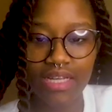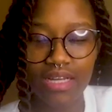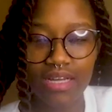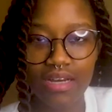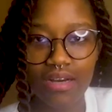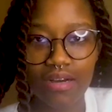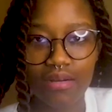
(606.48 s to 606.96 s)

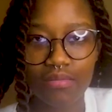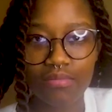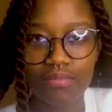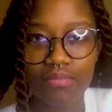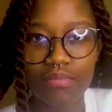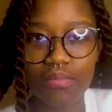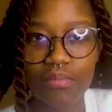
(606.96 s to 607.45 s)

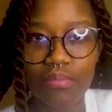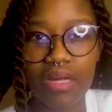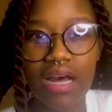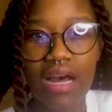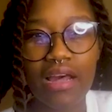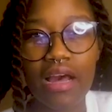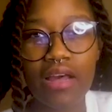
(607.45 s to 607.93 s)
But
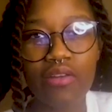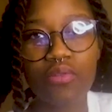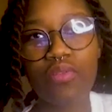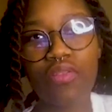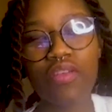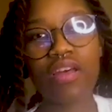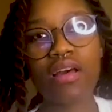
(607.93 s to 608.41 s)
I
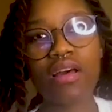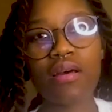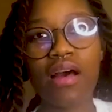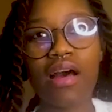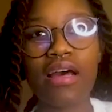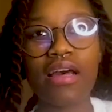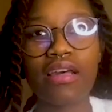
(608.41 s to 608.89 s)
don't think
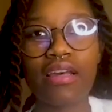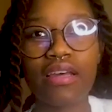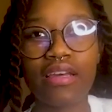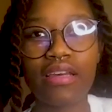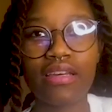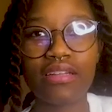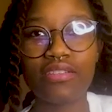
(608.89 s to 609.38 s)

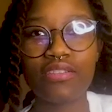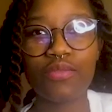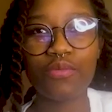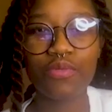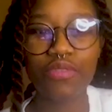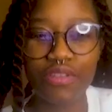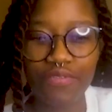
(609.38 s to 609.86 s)
I
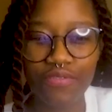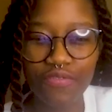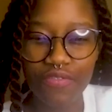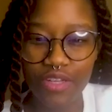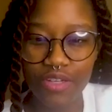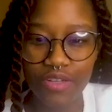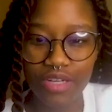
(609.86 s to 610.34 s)
don't really
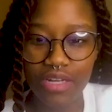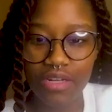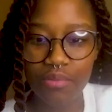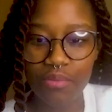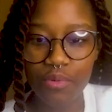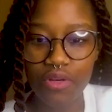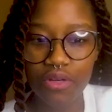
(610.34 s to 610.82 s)
fear it
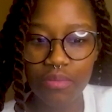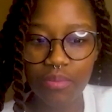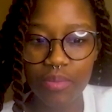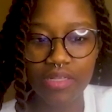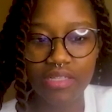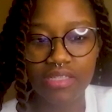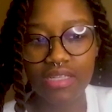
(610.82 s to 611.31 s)
anymore,
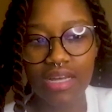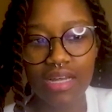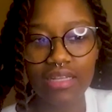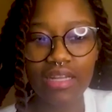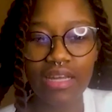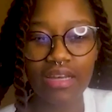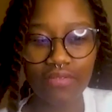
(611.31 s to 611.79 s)
but it's
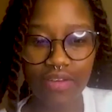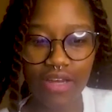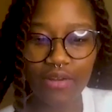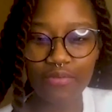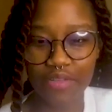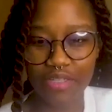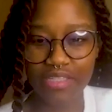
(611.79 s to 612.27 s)
kind like I've
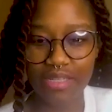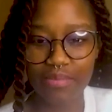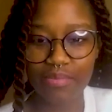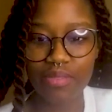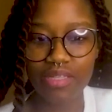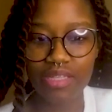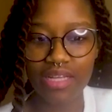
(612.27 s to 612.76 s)
kind of
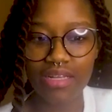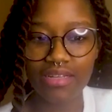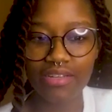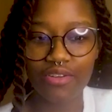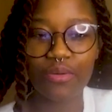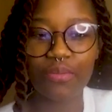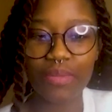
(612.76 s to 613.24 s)
accepted that,
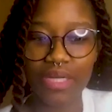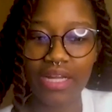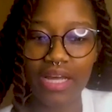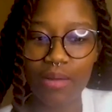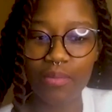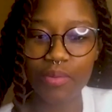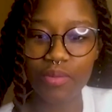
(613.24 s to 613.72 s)
it might
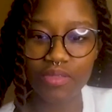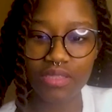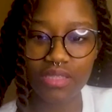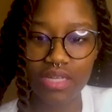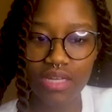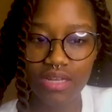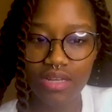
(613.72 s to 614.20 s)

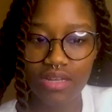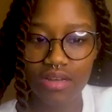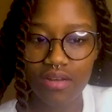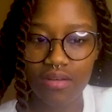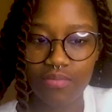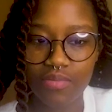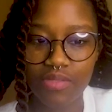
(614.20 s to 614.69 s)
happen.
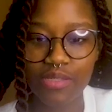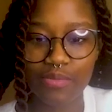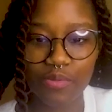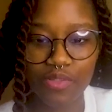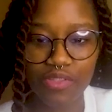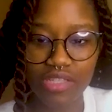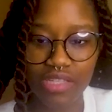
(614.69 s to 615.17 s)

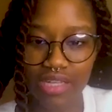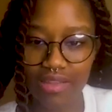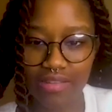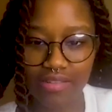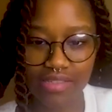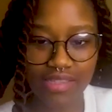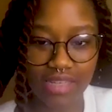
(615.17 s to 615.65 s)
Similar to like
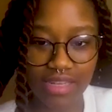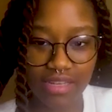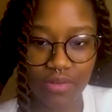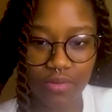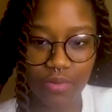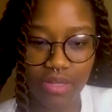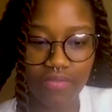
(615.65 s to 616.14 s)
this
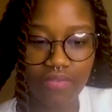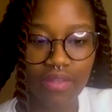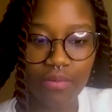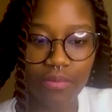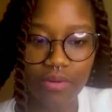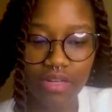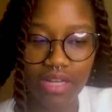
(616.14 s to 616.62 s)
second wave
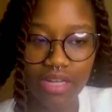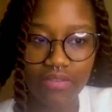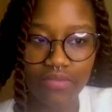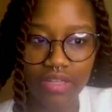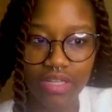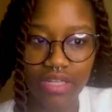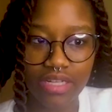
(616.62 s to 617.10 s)
that we're kind
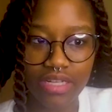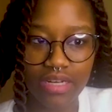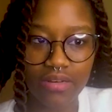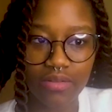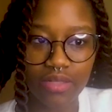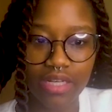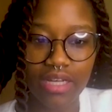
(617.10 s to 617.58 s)
of in
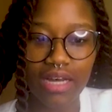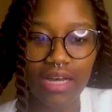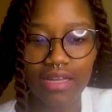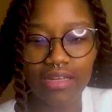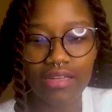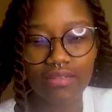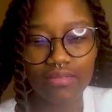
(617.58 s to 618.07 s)
now. Like
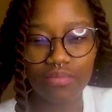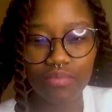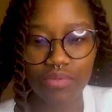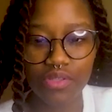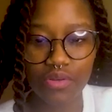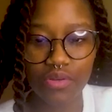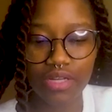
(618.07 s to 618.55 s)
I
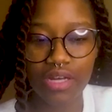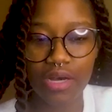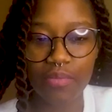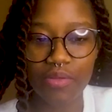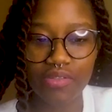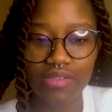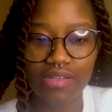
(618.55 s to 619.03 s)
saw it
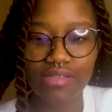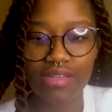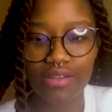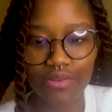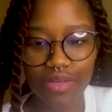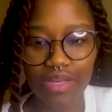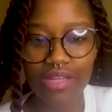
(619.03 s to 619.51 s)
coming, so I was
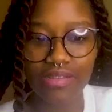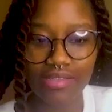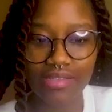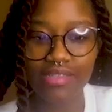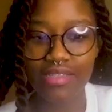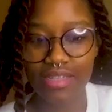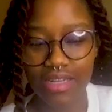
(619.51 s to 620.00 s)
like, okay,
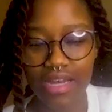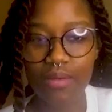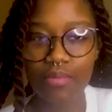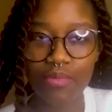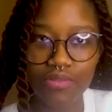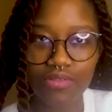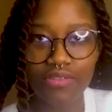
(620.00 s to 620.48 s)
this is gonna
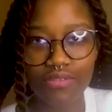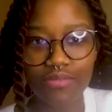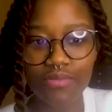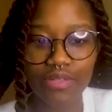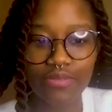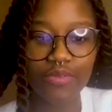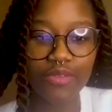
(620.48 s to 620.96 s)
happen, so
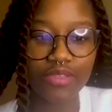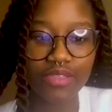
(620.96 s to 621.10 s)
whatever.